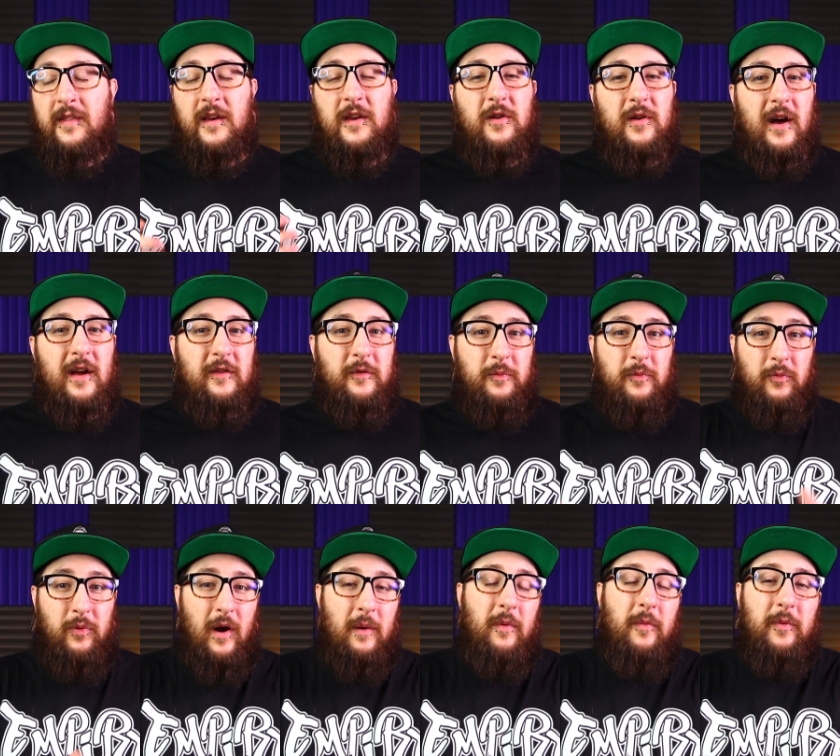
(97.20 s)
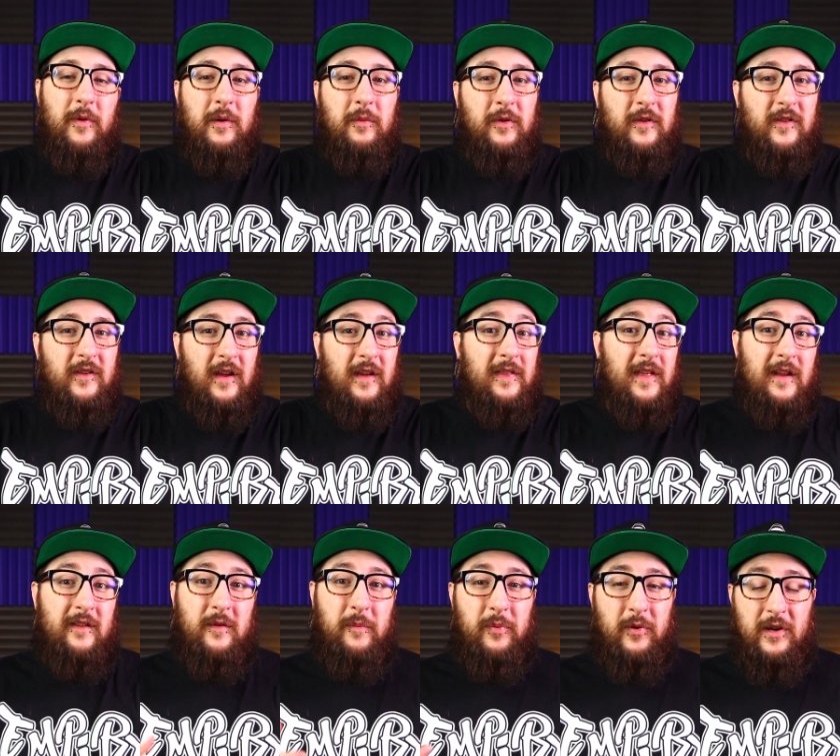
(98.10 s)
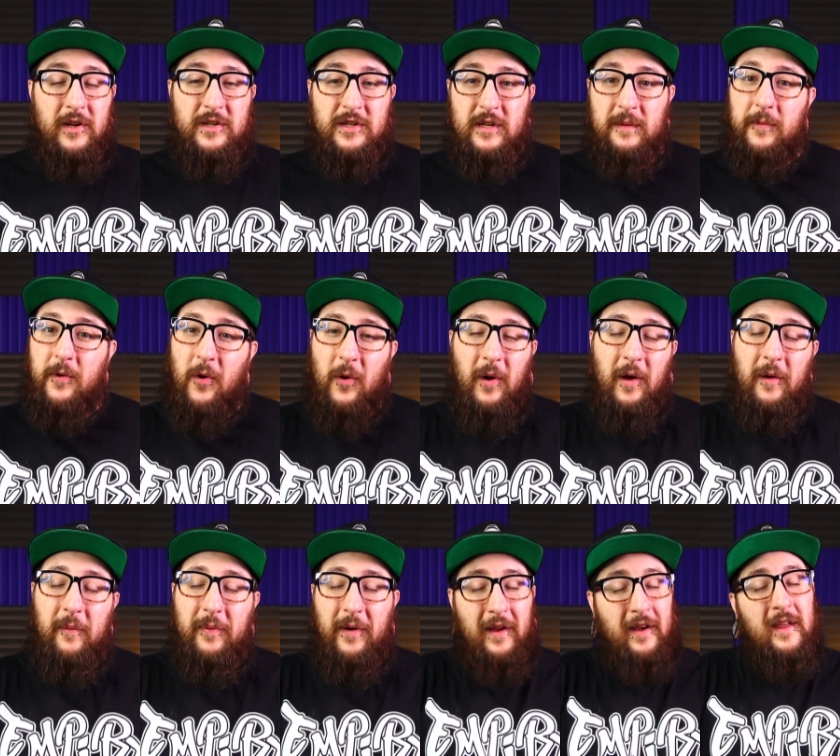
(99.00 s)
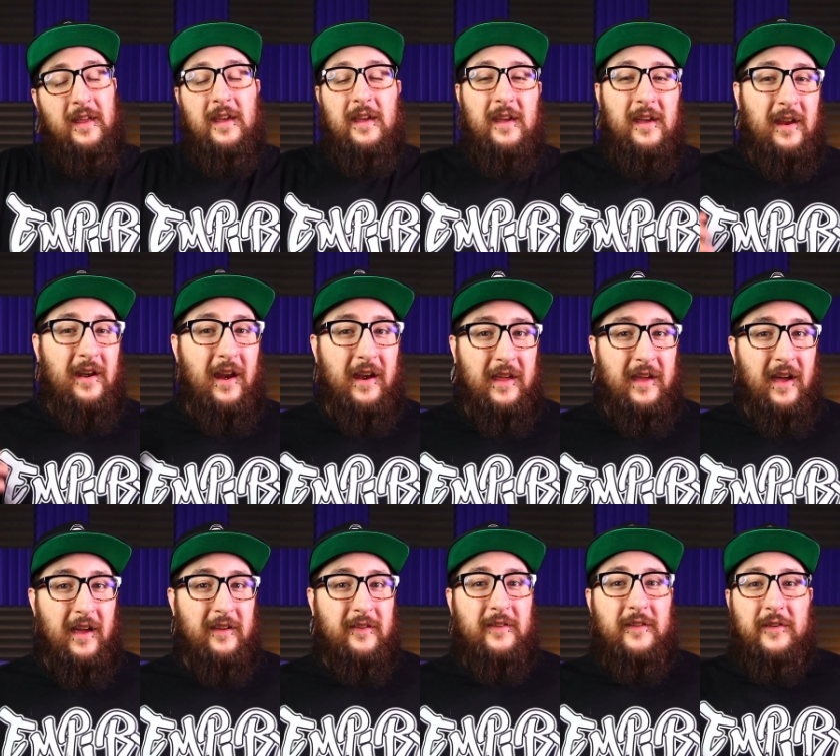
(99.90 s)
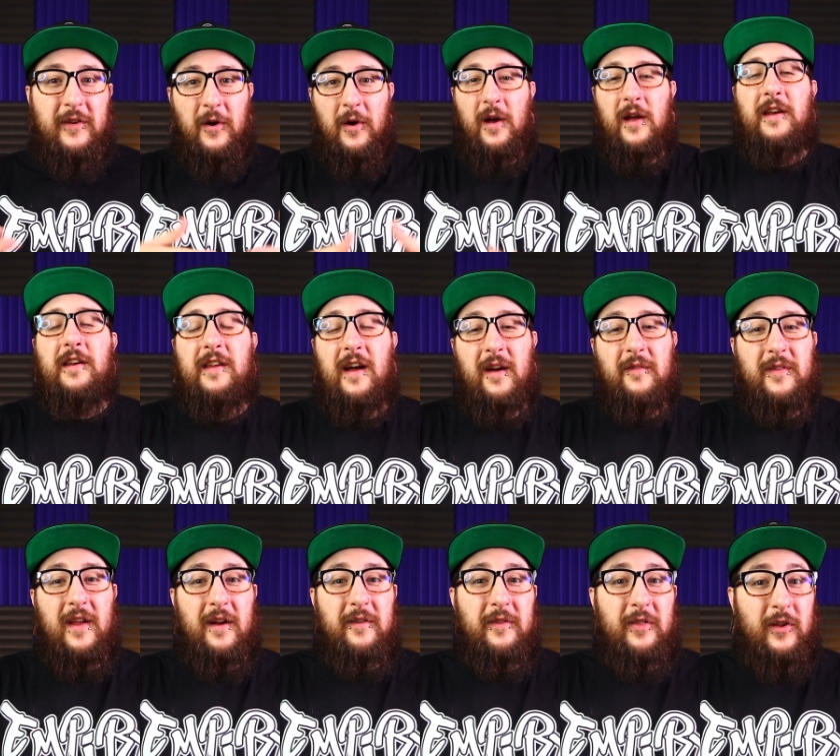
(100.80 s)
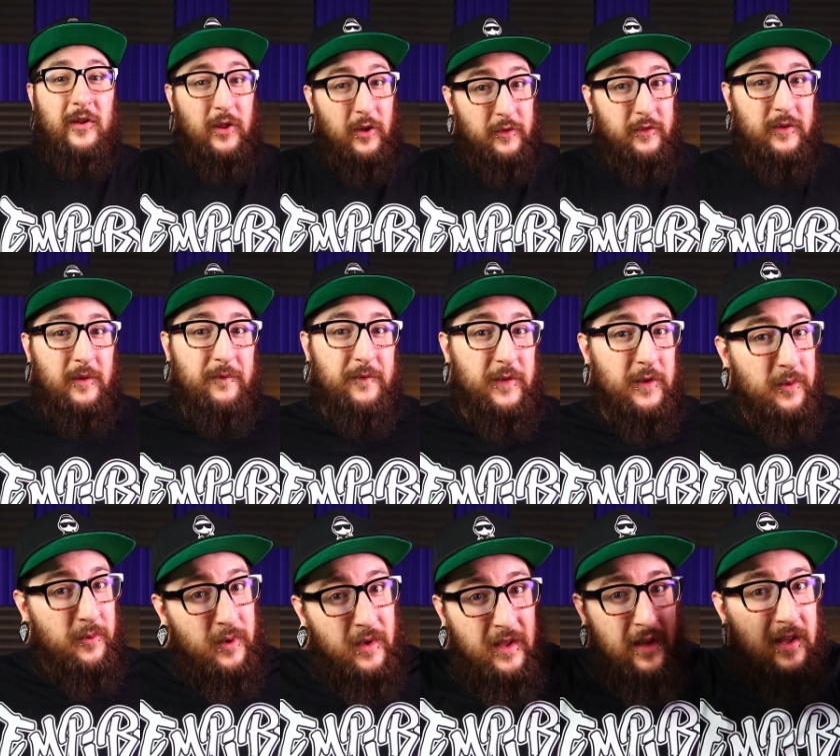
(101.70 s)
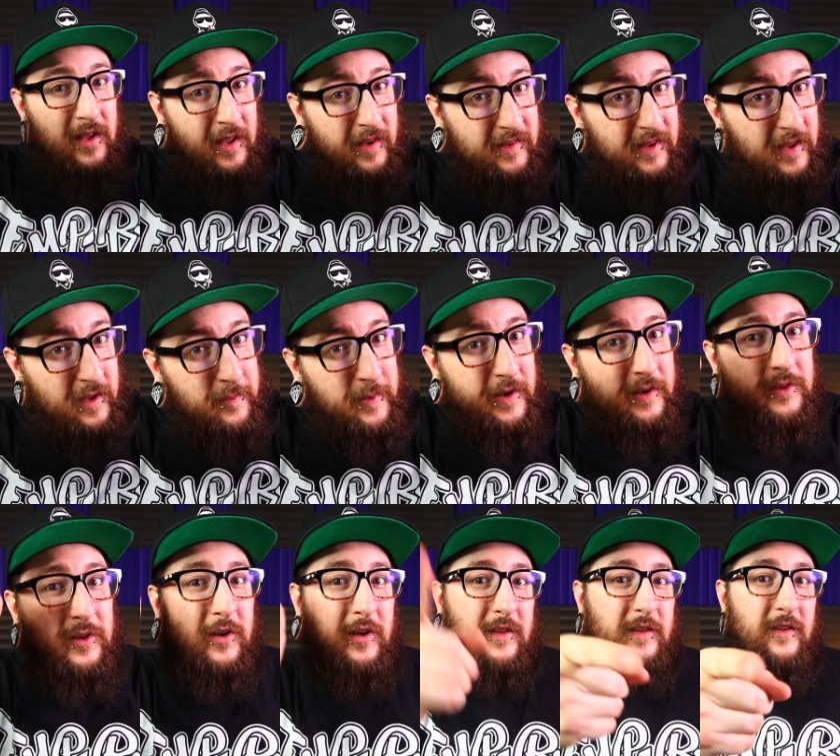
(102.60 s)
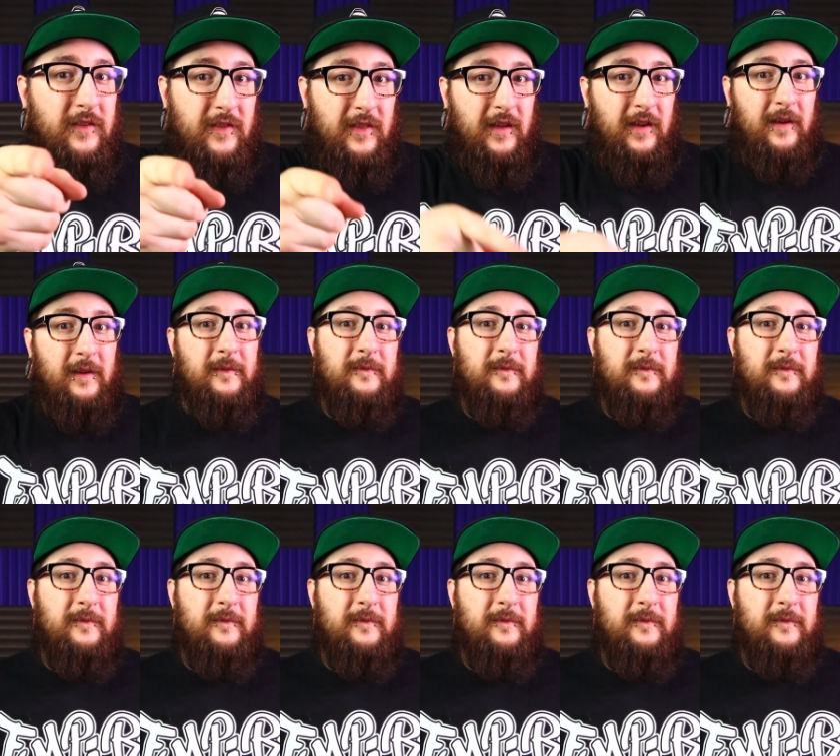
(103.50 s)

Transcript: then you guys probably would say that's a pretty cheap coil. But in any case, let's go ahead and dive down to the close-up view and take a better look at this thing